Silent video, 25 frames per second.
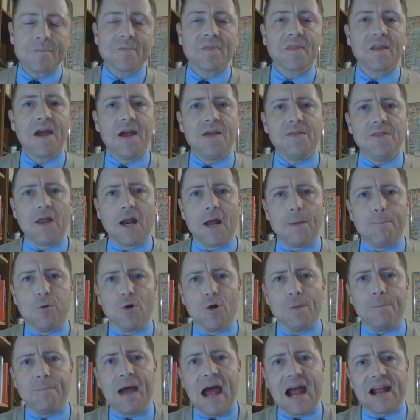And then I put
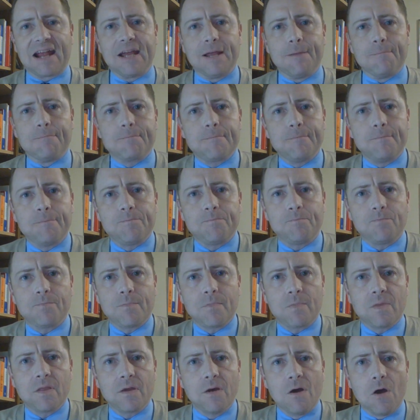it back in.
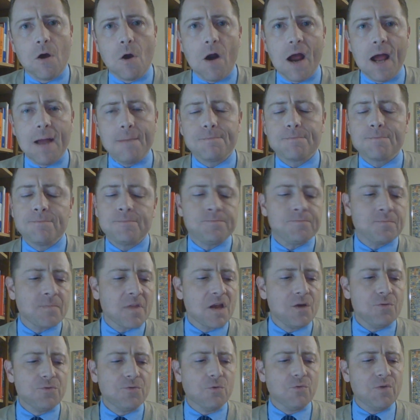All right.
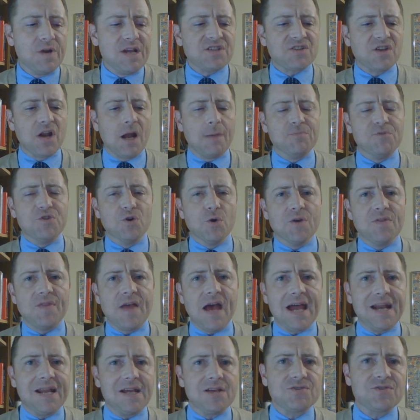The reason I'm doing
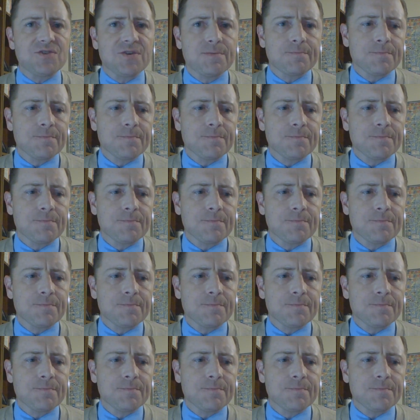that is